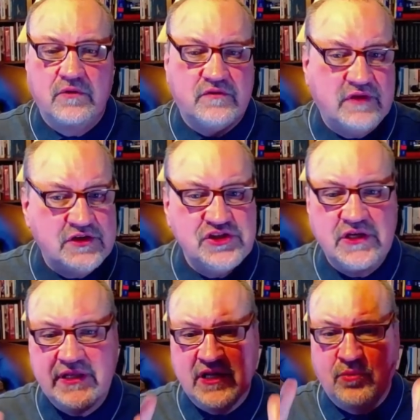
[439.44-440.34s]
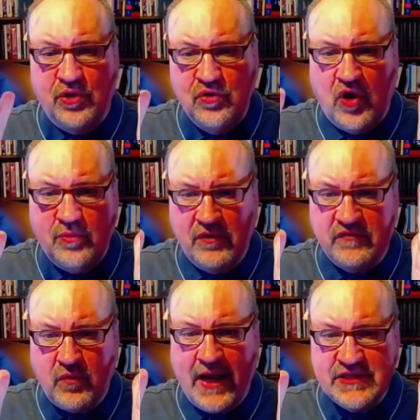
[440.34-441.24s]
Sangean had a more normal
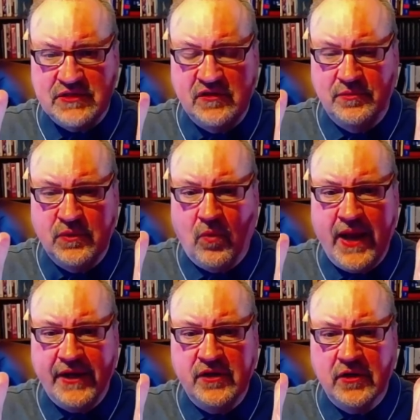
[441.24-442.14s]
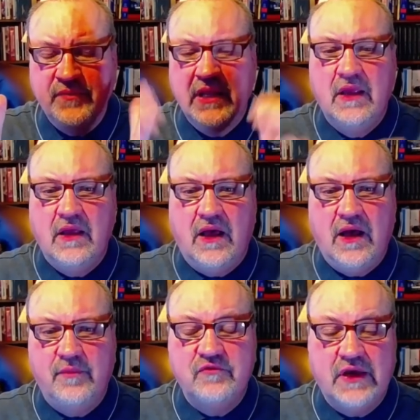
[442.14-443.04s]
swatch, a little bit wider,
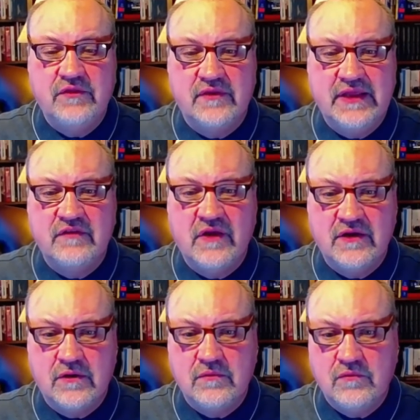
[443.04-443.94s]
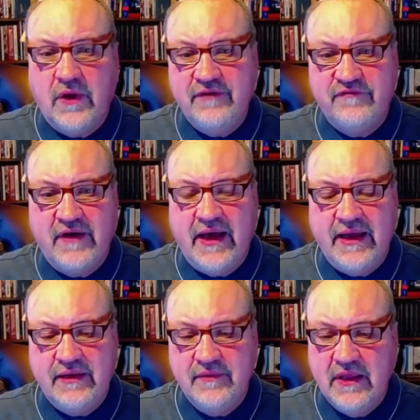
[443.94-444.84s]
um, so I thought that sounded quite
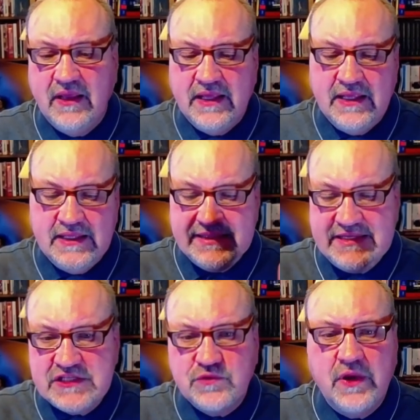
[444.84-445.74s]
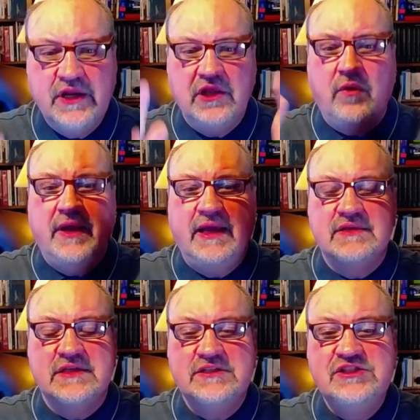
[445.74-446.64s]
fine. This radio
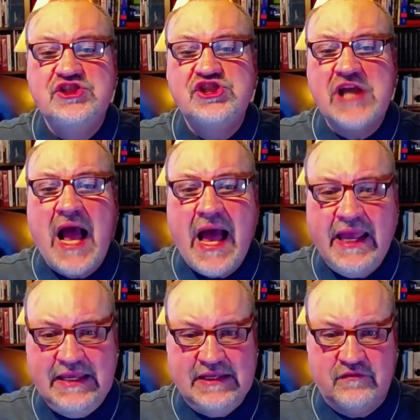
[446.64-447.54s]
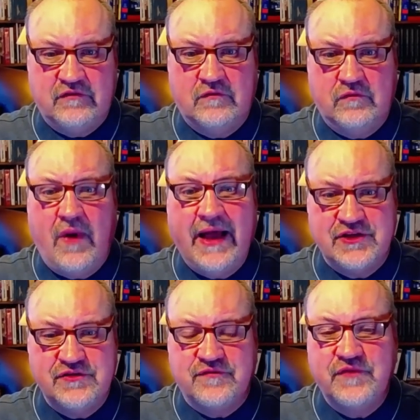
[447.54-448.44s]
has a giant
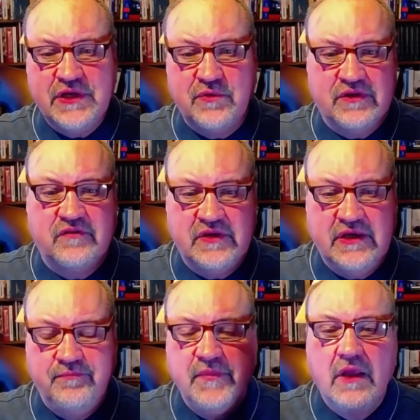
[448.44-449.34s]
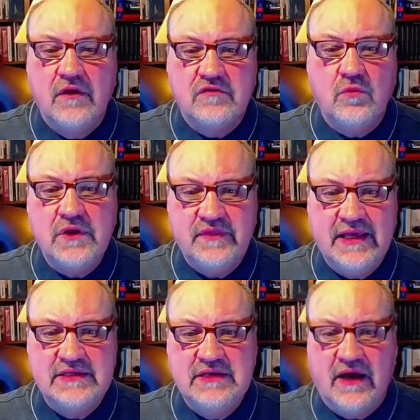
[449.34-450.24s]
swatch of frequency. So what
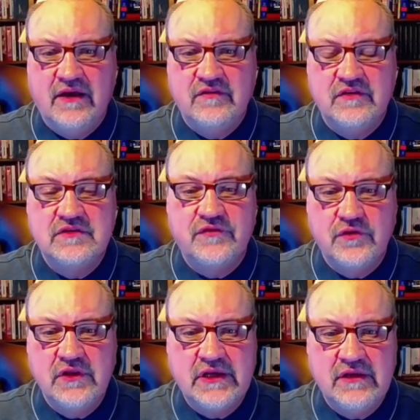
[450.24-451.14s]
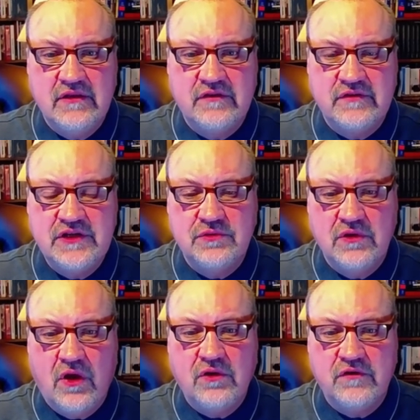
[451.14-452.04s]
that does is, if you're looking, listening to
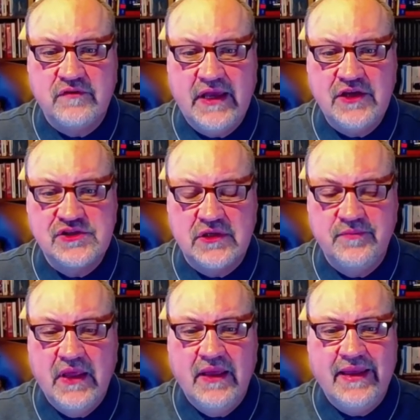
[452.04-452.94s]
a local station,